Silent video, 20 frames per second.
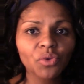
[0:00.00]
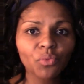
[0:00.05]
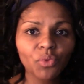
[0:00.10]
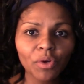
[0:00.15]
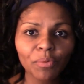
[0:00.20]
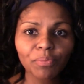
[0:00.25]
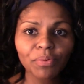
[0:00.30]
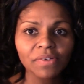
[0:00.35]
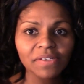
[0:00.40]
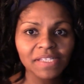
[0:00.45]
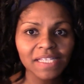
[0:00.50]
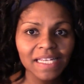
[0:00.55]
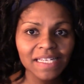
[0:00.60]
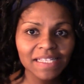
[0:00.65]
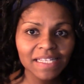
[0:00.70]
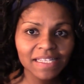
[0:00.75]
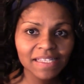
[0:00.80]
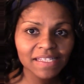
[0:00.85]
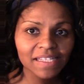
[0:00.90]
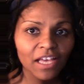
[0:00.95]
will present
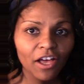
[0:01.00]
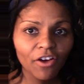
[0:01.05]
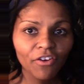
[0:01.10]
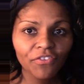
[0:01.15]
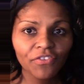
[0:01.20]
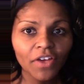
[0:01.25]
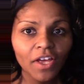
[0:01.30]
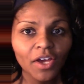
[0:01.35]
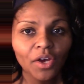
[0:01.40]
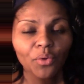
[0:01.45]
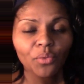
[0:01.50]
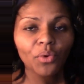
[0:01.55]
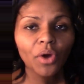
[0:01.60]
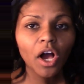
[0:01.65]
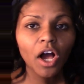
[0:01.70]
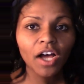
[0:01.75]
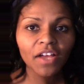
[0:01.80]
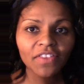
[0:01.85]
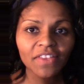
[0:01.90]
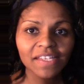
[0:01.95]
itself
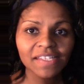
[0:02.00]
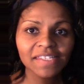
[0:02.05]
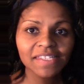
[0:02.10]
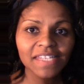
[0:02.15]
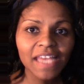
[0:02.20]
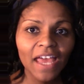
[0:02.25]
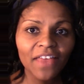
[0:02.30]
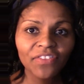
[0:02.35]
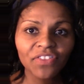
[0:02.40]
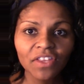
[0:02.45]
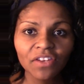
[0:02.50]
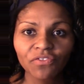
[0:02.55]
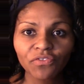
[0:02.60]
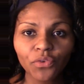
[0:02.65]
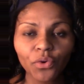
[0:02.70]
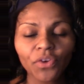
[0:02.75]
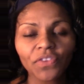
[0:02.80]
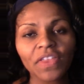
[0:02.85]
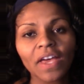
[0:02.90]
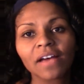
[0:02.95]
on this tenth and
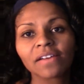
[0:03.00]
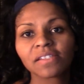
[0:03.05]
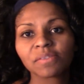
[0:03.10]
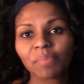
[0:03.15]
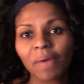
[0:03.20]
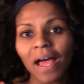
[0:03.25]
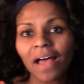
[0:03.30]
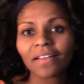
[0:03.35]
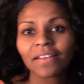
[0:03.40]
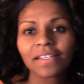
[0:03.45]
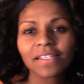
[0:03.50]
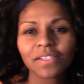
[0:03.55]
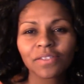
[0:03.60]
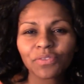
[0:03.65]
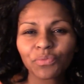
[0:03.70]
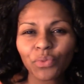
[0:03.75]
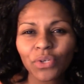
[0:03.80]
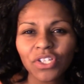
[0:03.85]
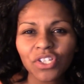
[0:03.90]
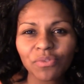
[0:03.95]
fourth house balance,
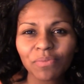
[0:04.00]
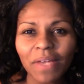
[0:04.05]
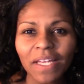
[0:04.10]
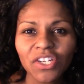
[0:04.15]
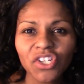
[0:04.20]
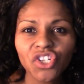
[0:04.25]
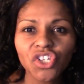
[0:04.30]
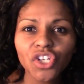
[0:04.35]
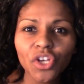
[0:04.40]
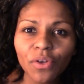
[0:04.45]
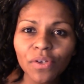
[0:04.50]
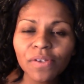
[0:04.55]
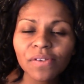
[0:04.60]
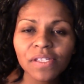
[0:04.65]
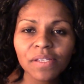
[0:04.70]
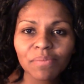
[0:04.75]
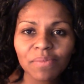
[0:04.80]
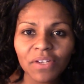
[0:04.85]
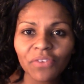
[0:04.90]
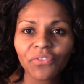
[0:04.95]
which may show you
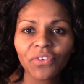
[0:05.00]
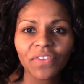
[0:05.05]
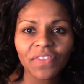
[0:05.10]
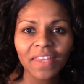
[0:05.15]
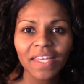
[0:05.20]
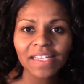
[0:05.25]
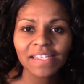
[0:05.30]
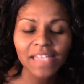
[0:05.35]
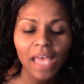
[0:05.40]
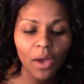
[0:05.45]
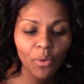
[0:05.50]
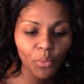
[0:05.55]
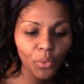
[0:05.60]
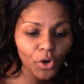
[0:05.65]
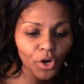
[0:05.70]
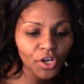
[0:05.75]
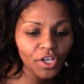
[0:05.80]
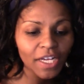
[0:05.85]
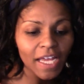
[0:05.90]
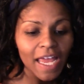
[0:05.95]
some different things at
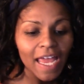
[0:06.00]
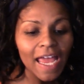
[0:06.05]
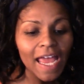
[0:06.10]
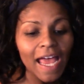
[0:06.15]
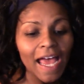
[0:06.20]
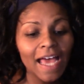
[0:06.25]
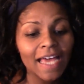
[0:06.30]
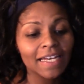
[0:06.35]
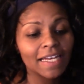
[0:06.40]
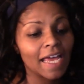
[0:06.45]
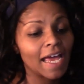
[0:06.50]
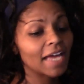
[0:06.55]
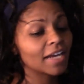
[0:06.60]
work and at